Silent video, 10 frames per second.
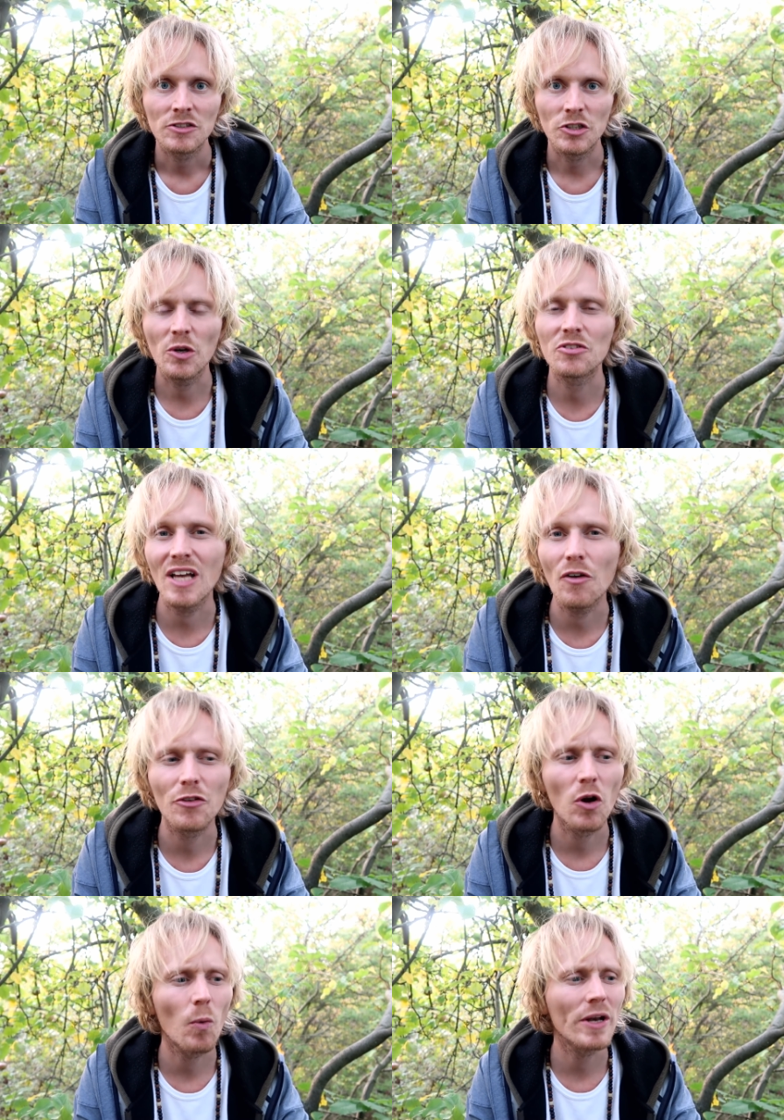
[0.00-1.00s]
You know, yourself,
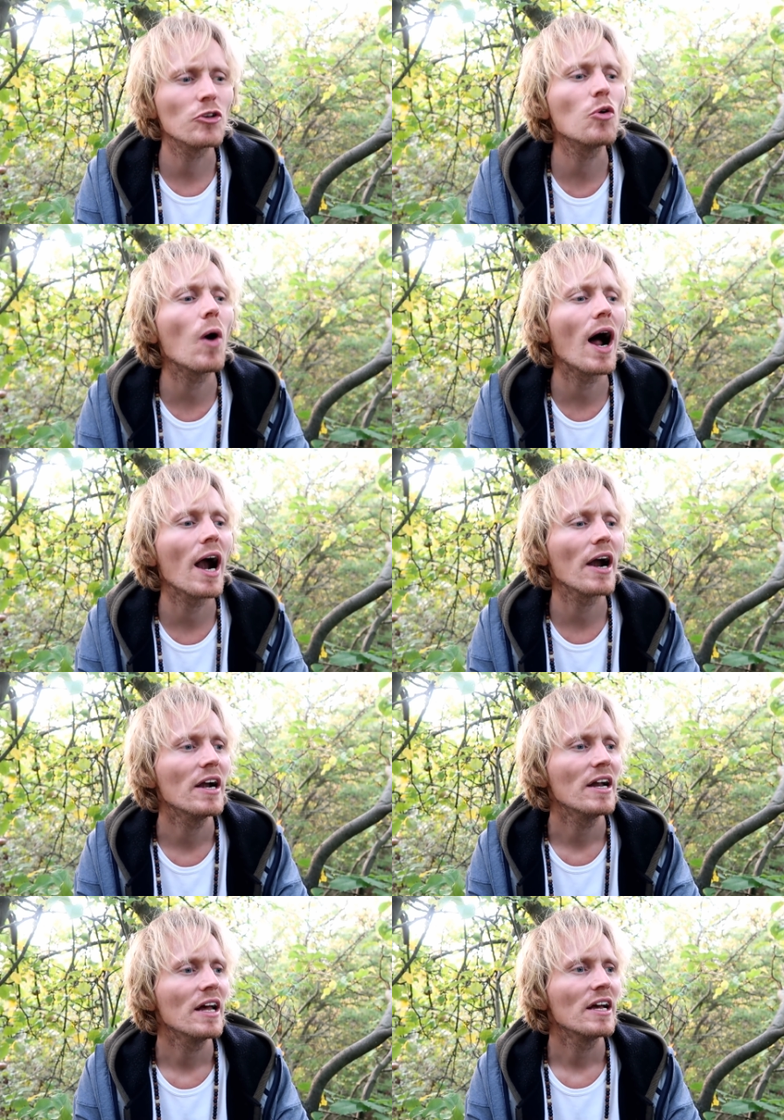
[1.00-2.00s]
you know, when
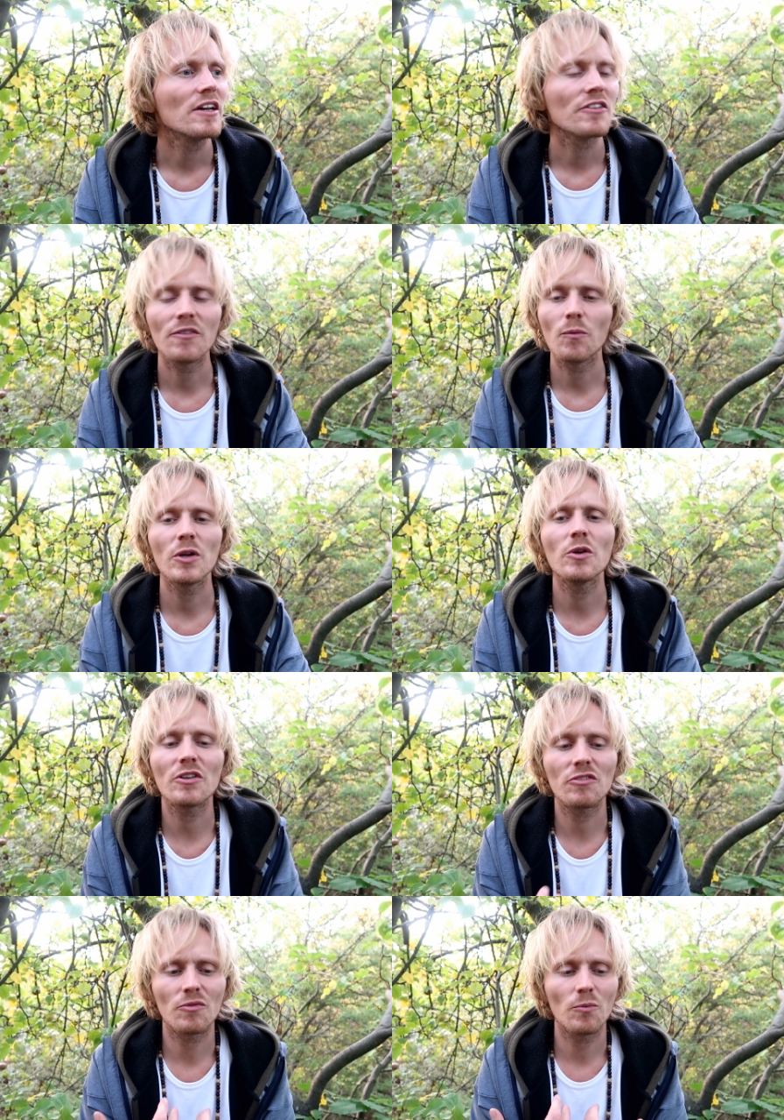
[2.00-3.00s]
you're
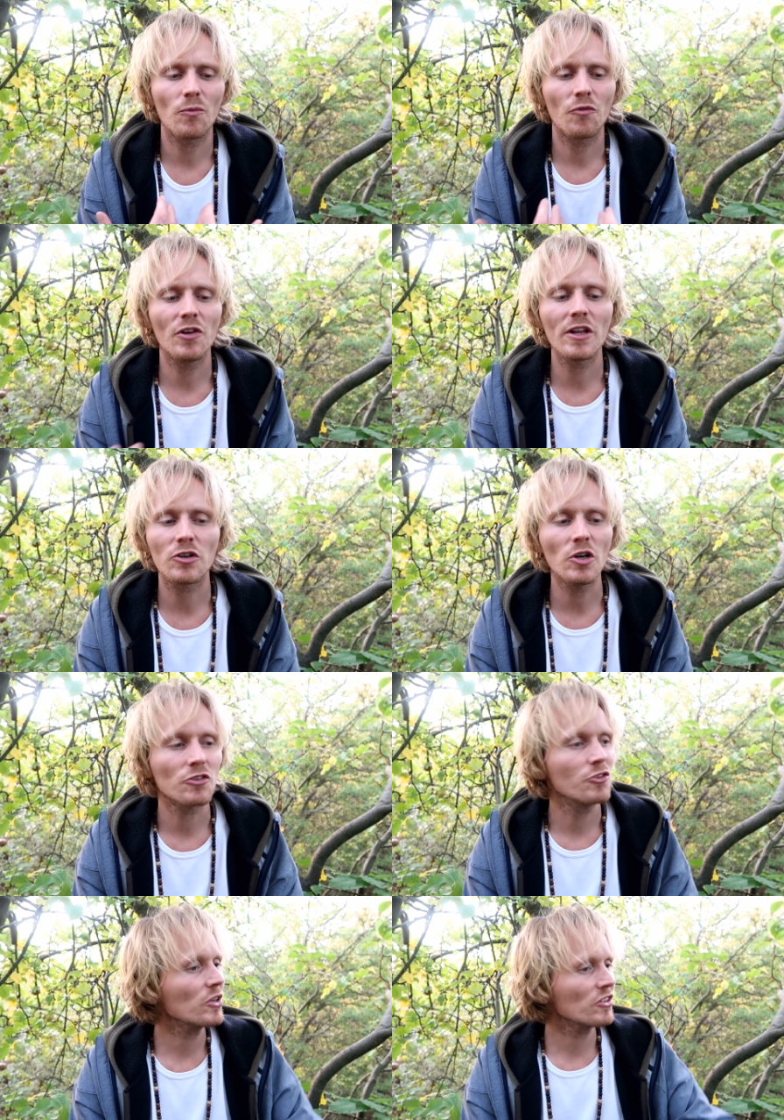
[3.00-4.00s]
just feeling
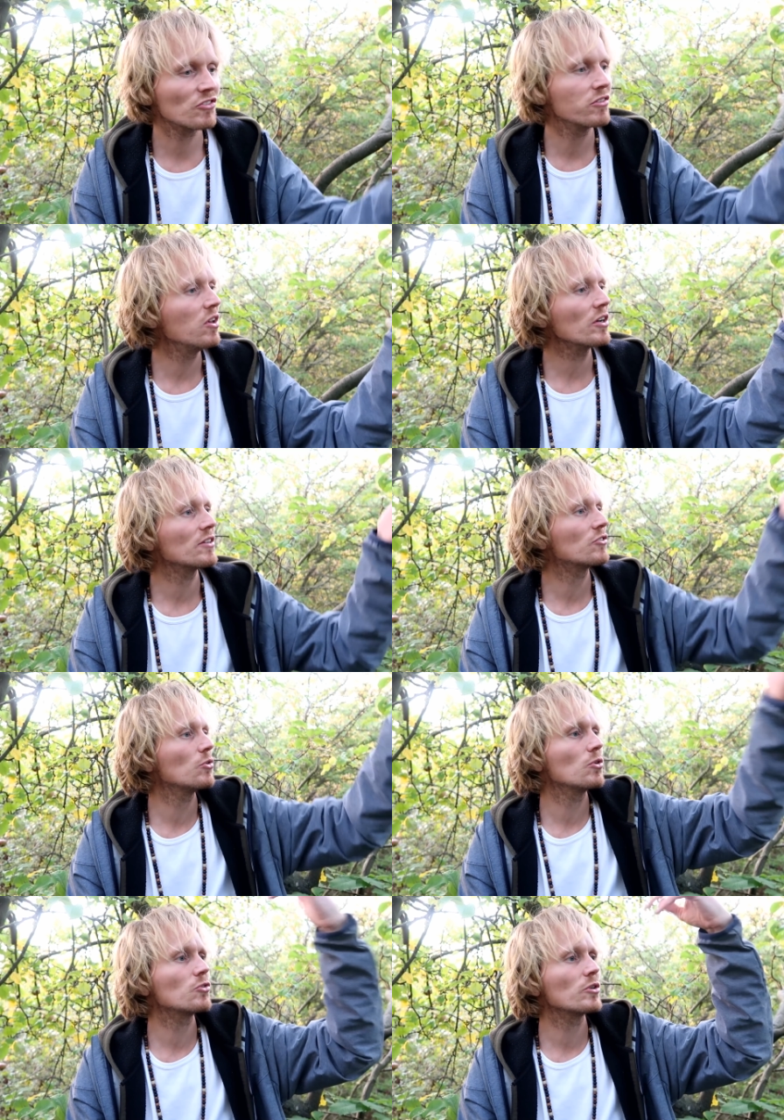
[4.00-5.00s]
good, you can just look
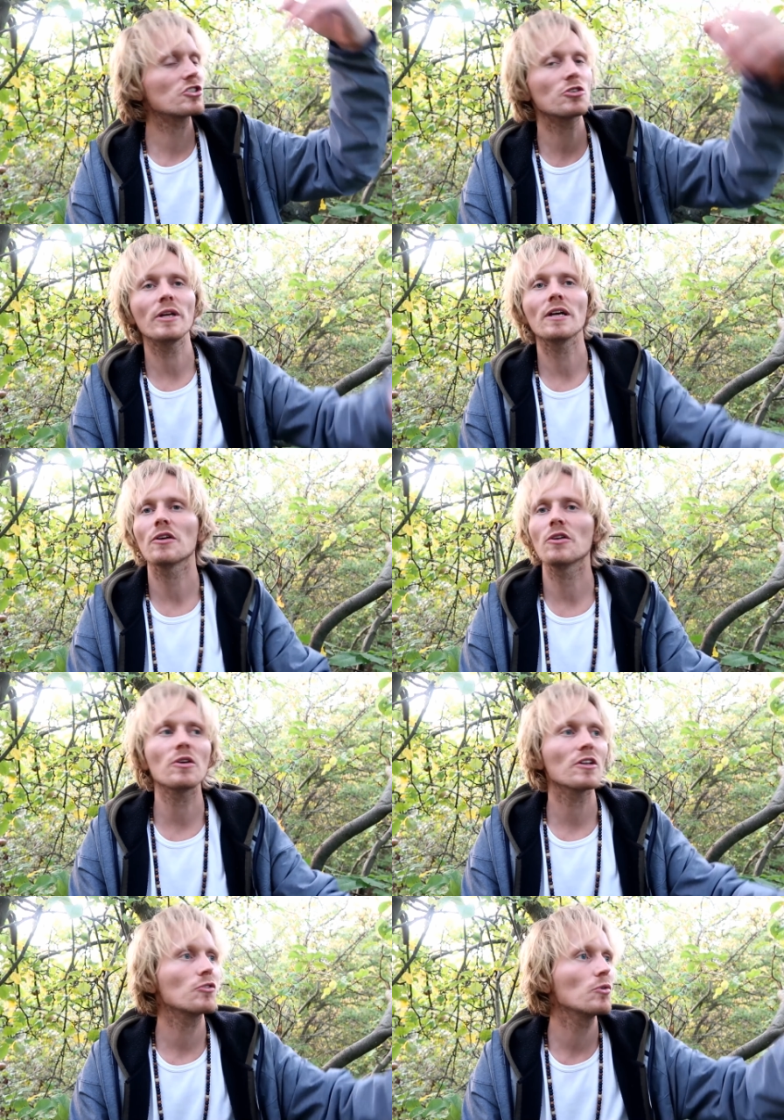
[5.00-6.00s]
into a tree, or you
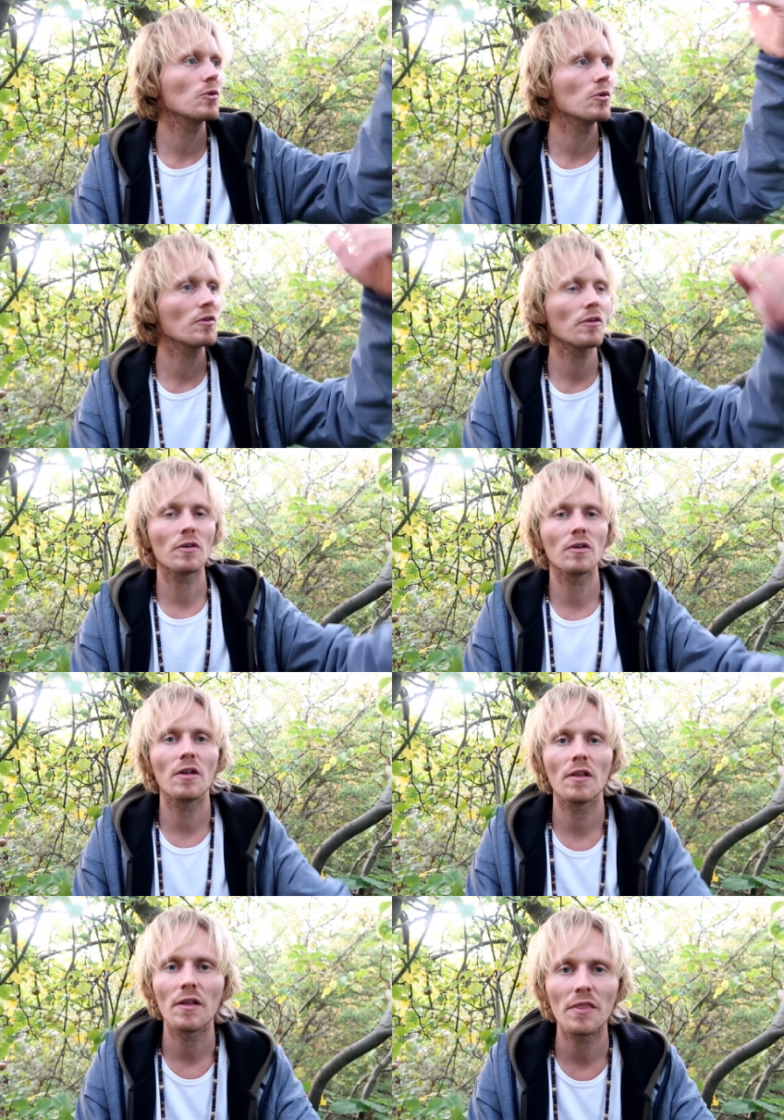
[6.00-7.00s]
look
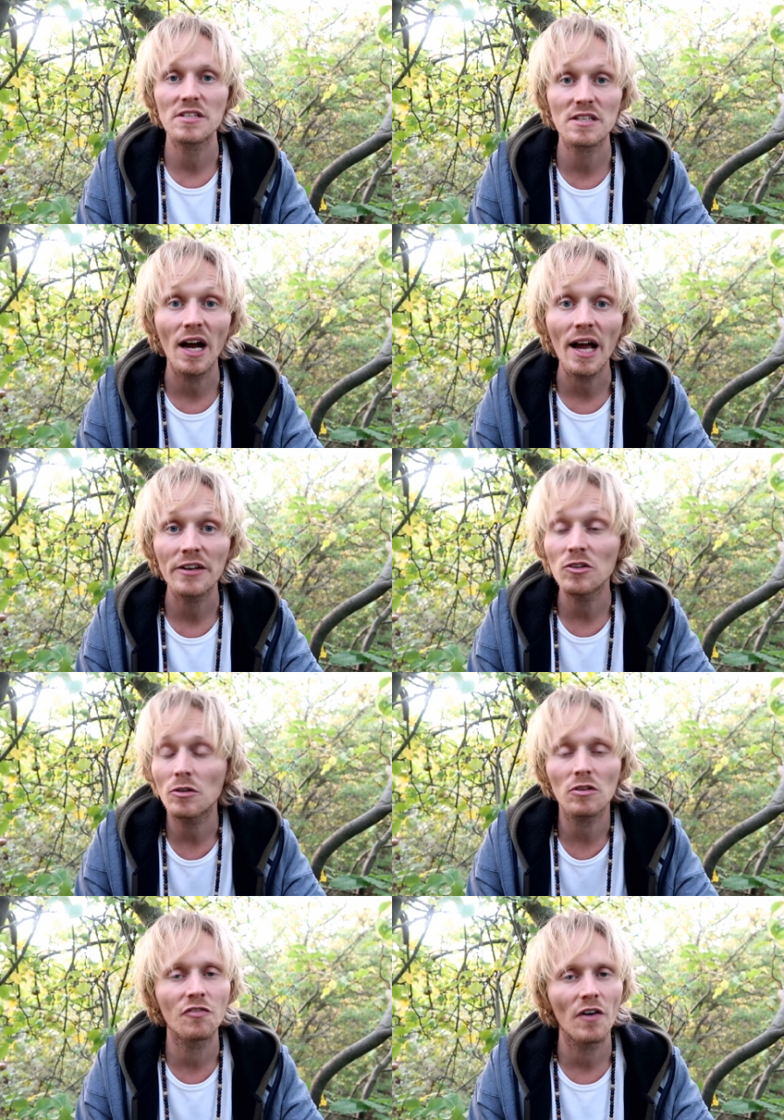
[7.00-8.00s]
into the sky, and you're
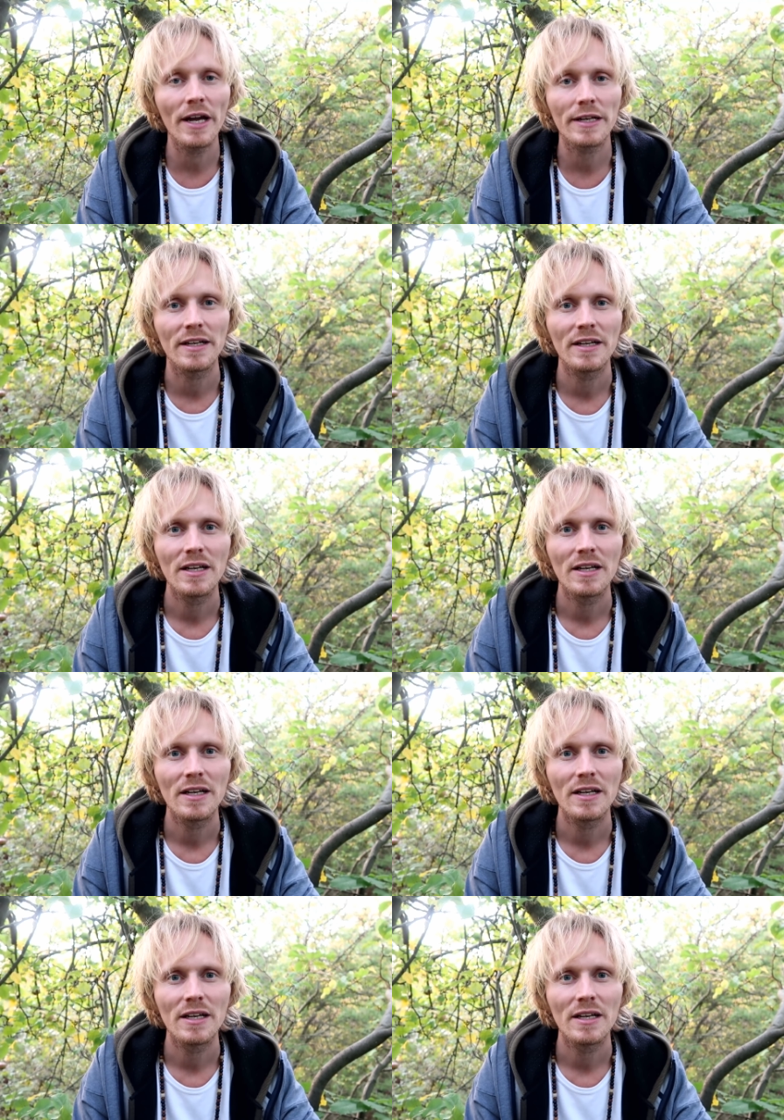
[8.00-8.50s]
just fine.